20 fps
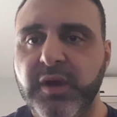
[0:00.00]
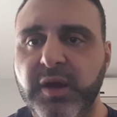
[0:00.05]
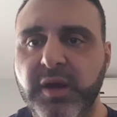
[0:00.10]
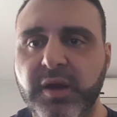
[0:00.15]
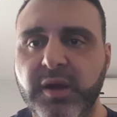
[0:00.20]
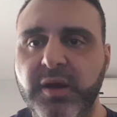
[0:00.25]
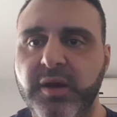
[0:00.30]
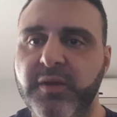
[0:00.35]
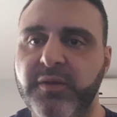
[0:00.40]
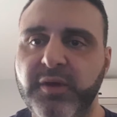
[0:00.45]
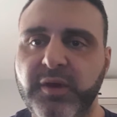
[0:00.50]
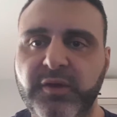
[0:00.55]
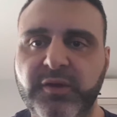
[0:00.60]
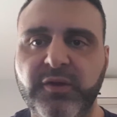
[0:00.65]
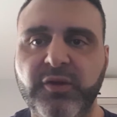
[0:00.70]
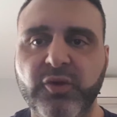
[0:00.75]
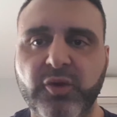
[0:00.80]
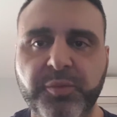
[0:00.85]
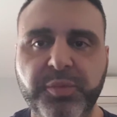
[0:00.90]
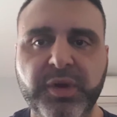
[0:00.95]

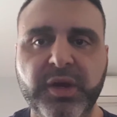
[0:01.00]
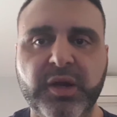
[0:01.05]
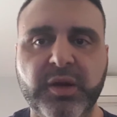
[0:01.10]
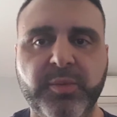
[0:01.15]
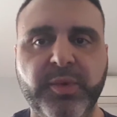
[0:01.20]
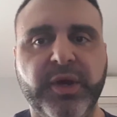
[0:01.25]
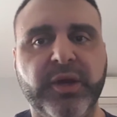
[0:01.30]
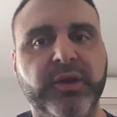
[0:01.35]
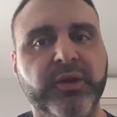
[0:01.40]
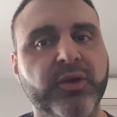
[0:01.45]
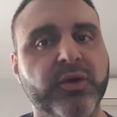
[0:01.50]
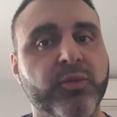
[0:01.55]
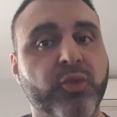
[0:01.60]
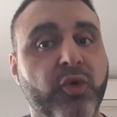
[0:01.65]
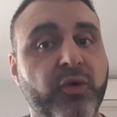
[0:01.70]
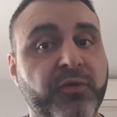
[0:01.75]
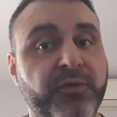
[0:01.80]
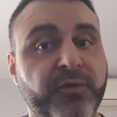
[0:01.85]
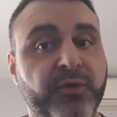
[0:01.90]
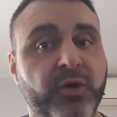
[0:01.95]
These two appear to be a little
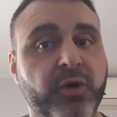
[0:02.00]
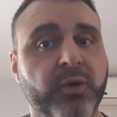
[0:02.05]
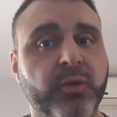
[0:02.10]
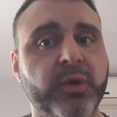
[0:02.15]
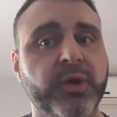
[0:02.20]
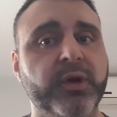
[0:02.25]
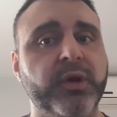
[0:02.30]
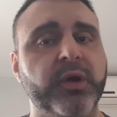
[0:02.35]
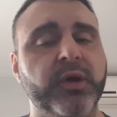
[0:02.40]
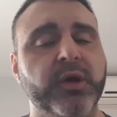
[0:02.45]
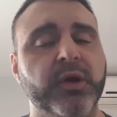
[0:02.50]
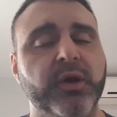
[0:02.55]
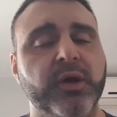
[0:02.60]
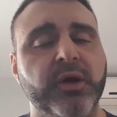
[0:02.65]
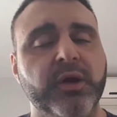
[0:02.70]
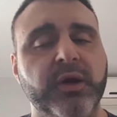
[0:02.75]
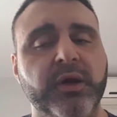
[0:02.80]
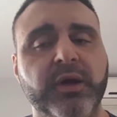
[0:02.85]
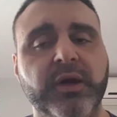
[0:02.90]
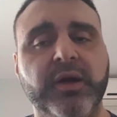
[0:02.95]
more forward.
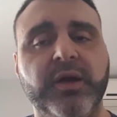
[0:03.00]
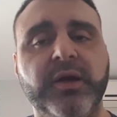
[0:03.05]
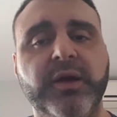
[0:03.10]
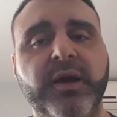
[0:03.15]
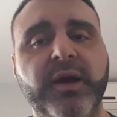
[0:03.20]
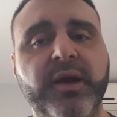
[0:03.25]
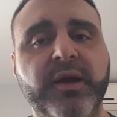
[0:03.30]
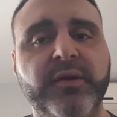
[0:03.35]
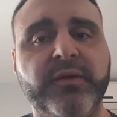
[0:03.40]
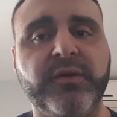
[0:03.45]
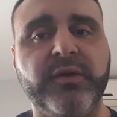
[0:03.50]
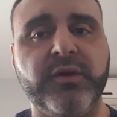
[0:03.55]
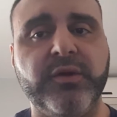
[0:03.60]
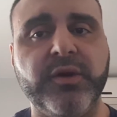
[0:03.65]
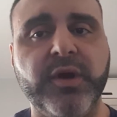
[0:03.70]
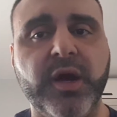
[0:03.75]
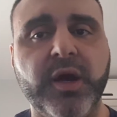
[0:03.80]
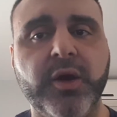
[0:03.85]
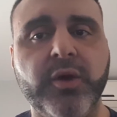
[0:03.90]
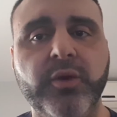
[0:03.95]
As you
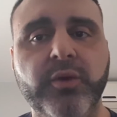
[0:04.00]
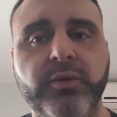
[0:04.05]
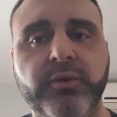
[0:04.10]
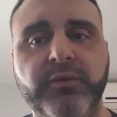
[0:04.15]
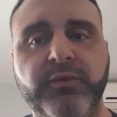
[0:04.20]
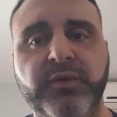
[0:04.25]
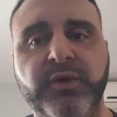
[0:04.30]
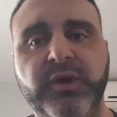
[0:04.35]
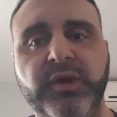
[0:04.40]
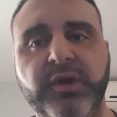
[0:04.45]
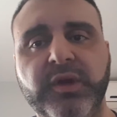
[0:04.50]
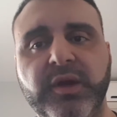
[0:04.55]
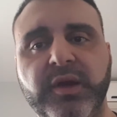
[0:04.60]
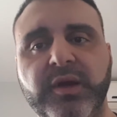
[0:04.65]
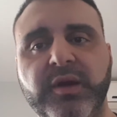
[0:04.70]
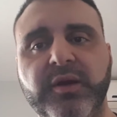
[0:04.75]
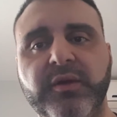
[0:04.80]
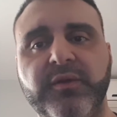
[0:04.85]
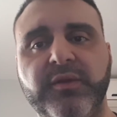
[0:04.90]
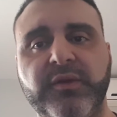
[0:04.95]
know,
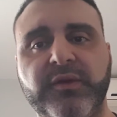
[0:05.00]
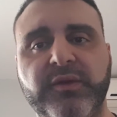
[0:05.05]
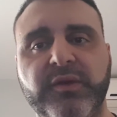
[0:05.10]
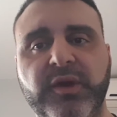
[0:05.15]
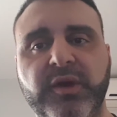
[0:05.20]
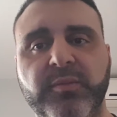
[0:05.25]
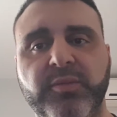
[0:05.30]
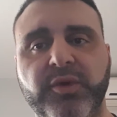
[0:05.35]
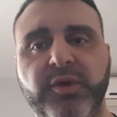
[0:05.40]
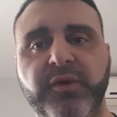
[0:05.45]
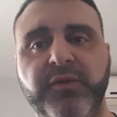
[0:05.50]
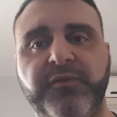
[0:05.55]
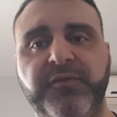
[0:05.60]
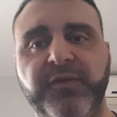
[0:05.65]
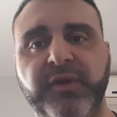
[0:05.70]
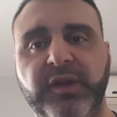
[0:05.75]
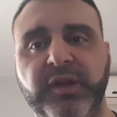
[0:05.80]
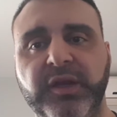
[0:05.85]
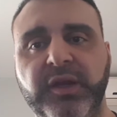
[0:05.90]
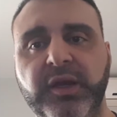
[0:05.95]
the Sebring
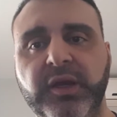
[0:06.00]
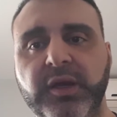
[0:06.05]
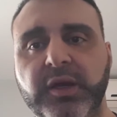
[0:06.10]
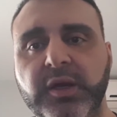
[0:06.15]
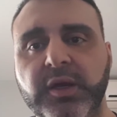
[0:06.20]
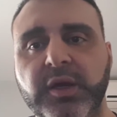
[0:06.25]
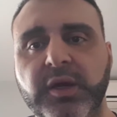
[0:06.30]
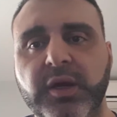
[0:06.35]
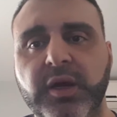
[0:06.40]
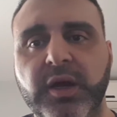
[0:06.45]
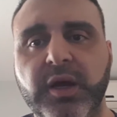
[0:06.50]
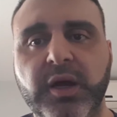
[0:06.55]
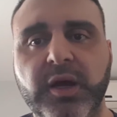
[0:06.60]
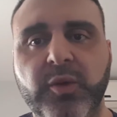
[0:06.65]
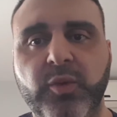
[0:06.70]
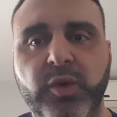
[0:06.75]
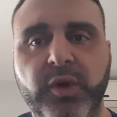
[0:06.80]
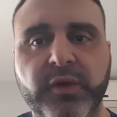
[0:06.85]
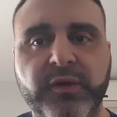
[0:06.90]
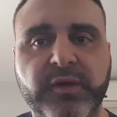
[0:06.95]
filly
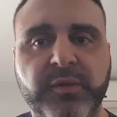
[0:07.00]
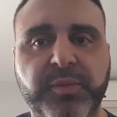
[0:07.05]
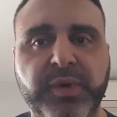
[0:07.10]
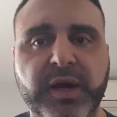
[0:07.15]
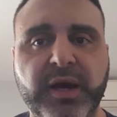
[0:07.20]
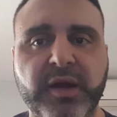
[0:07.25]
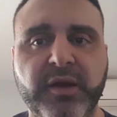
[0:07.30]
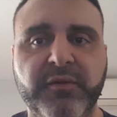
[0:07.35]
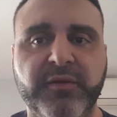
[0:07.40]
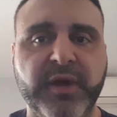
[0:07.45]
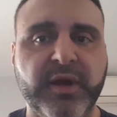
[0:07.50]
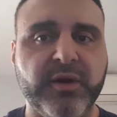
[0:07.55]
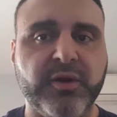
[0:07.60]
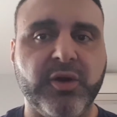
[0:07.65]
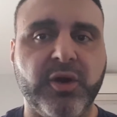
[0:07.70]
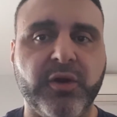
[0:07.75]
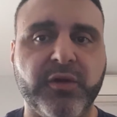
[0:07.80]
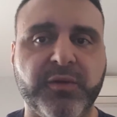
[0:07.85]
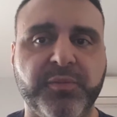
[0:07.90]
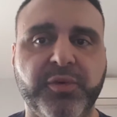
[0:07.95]
was a part of that
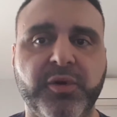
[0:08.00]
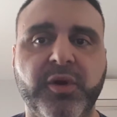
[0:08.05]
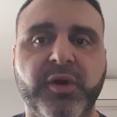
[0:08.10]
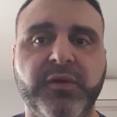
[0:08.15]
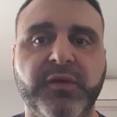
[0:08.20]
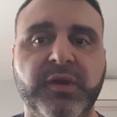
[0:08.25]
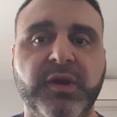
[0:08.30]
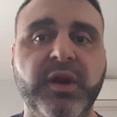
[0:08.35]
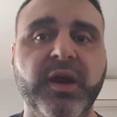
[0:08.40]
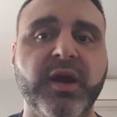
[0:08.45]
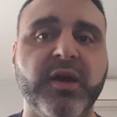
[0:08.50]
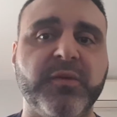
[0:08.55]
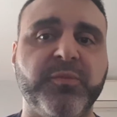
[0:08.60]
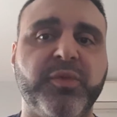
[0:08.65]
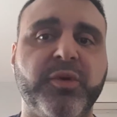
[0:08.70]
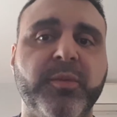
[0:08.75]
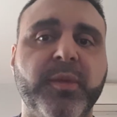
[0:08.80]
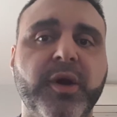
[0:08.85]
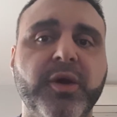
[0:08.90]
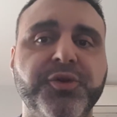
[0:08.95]
cost price in-house
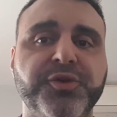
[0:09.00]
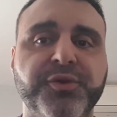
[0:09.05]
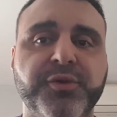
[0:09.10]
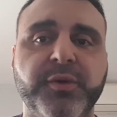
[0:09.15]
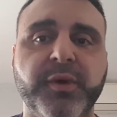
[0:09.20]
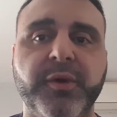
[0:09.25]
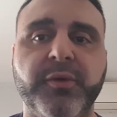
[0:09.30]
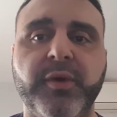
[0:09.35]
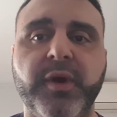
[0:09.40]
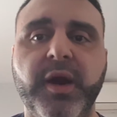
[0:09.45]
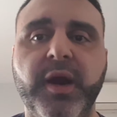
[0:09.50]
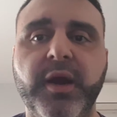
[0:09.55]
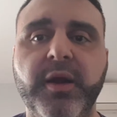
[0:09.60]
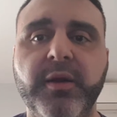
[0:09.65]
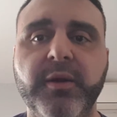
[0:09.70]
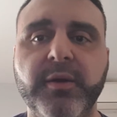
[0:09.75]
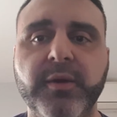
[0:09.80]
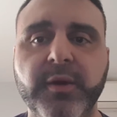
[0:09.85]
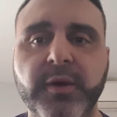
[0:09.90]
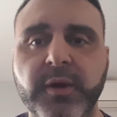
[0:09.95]
promotion we
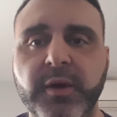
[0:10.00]
ran.